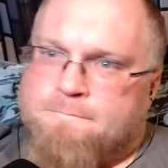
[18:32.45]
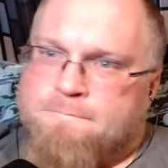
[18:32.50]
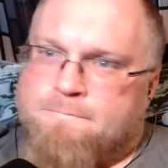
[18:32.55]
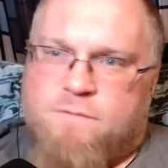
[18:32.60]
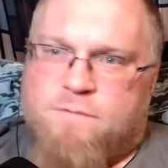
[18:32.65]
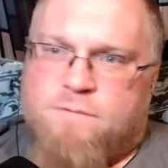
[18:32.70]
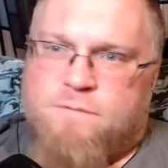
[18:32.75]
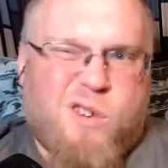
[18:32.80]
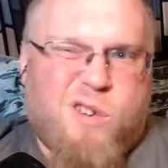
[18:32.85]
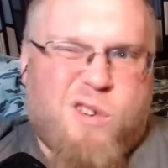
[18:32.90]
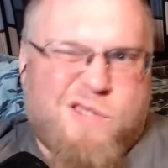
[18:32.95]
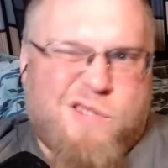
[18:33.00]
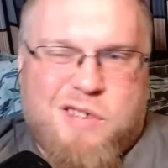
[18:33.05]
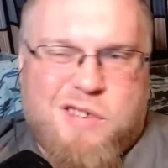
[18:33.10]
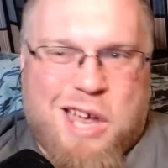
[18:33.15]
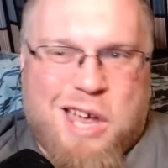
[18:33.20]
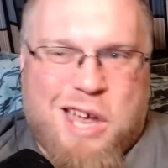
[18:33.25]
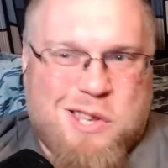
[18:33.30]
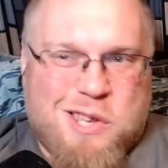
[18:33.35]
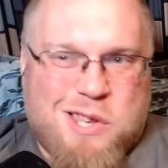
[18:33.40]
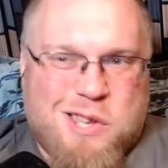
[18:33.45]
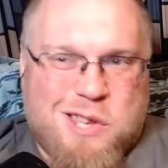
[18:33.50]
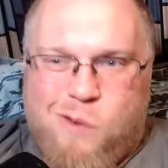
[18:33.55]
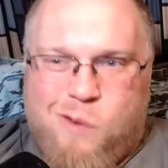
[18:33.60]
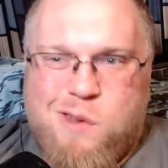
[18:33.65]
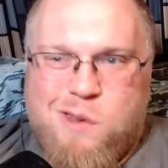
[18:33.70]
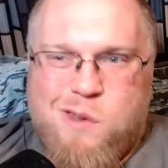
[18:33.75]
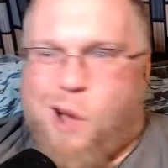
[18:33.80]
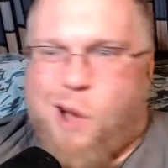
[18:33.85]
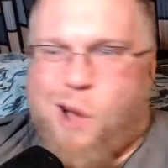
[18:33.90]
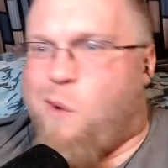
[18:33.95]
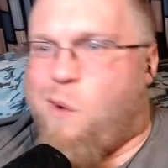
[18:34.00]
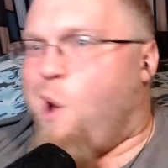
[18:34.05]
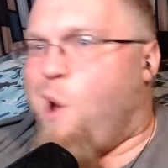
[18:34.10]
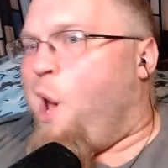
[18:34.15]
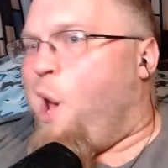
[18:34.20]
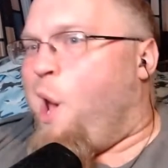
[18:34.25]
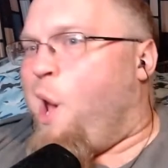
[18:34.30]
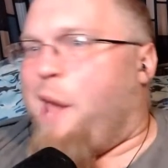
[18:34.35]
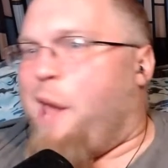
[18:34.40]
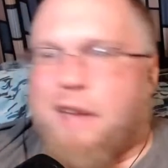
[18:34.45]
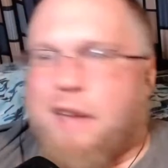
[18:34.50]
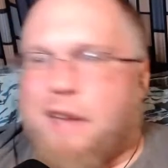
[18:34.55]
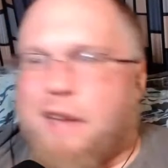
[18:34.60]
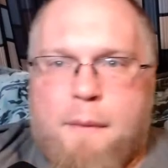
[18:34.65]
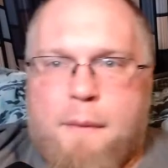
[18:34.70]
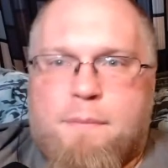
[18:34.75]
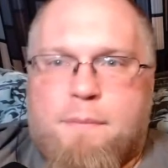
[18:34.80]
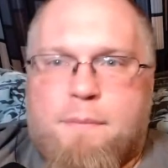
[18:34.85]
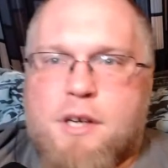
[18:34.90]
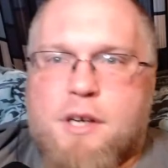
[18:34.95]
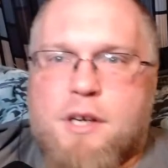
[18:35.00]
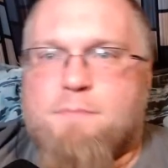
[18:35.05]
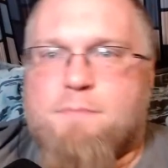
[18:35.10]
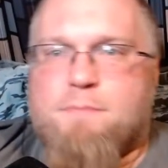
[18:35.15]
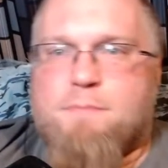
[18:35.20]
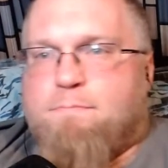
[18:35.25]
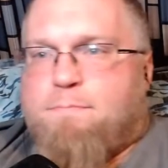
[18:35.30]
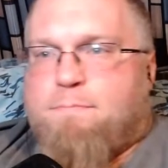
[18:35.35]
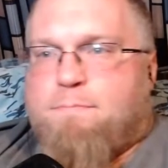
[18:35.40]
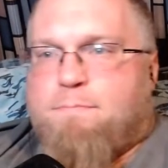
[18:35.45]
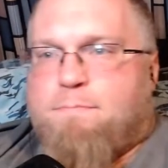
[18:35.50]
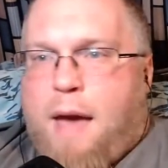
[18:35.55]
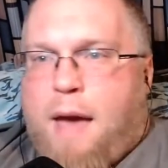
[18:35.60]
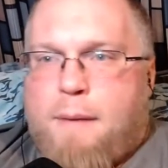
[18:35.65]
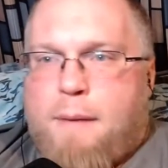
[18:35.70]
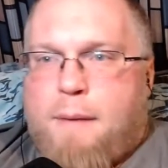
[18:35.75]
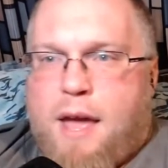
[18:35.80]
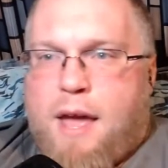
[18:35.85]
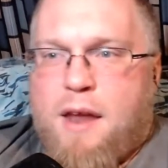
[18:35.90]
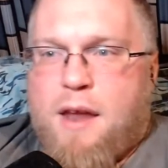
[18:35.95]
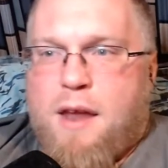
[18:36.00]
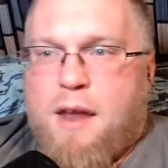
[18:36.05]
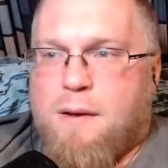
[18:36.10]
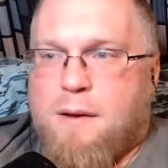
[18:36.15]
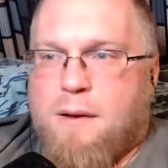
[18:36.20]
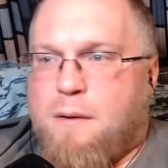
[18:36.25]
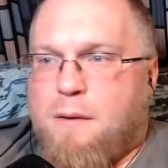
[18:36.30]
For those of you that don't know, in the comic books, Batman,